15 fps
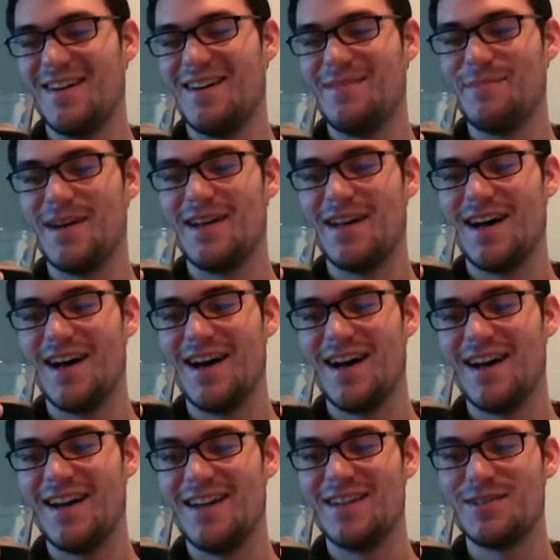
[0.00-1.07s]

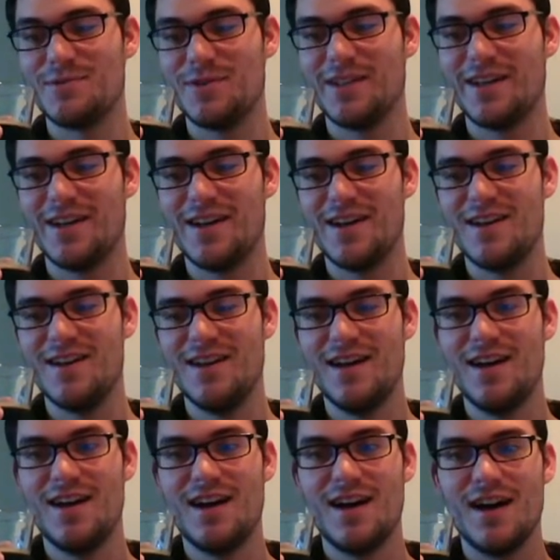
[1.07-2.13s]
But it is really good.
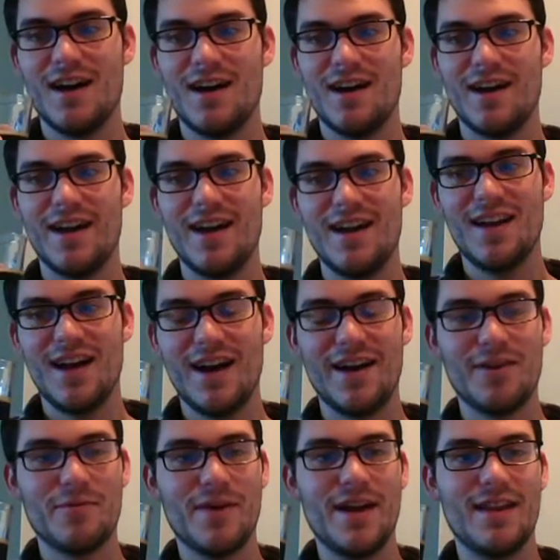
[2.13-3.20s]
Again, going to
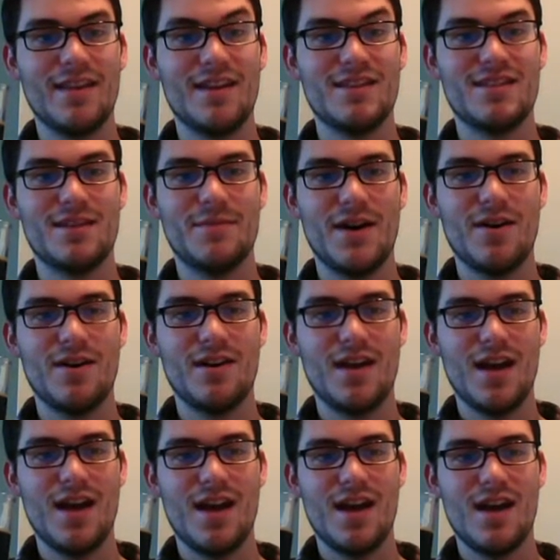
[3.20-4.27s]
rank this about
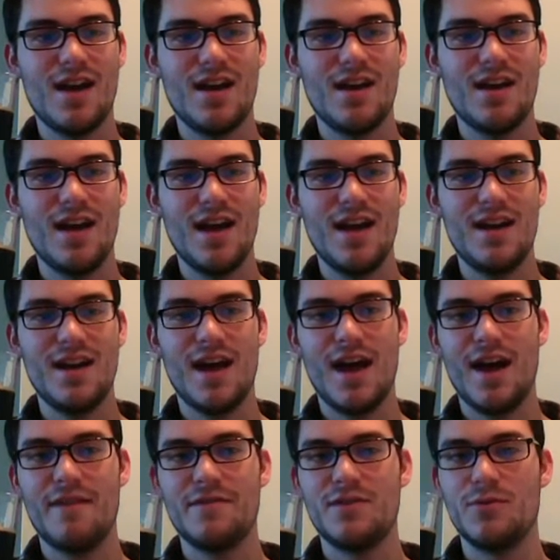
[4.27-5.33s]
a
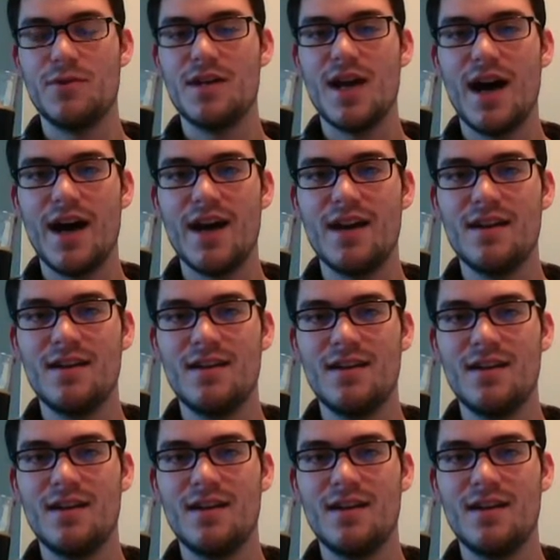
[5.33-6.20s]
8.5 to a 9.